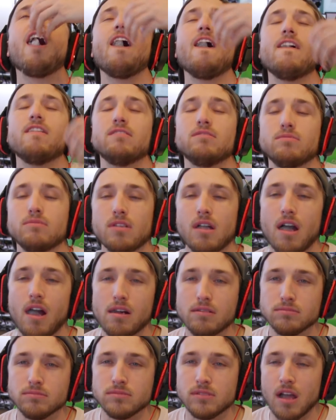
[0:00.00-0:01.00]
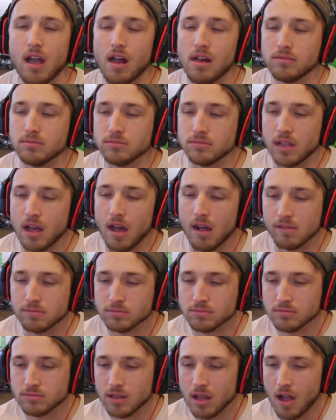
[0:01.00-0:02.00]
Oh, no, no.
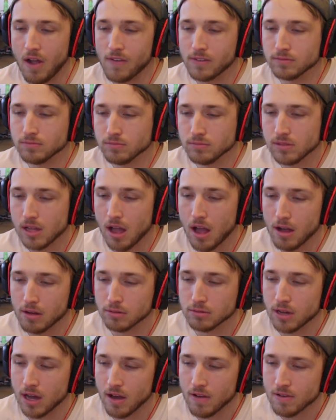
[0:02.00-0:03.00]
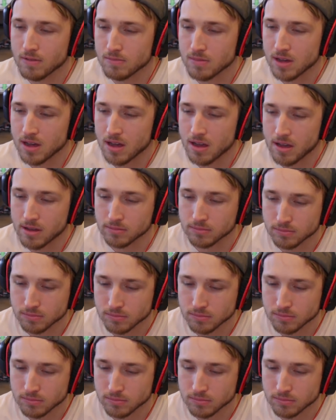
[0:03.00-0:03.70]
No way with me.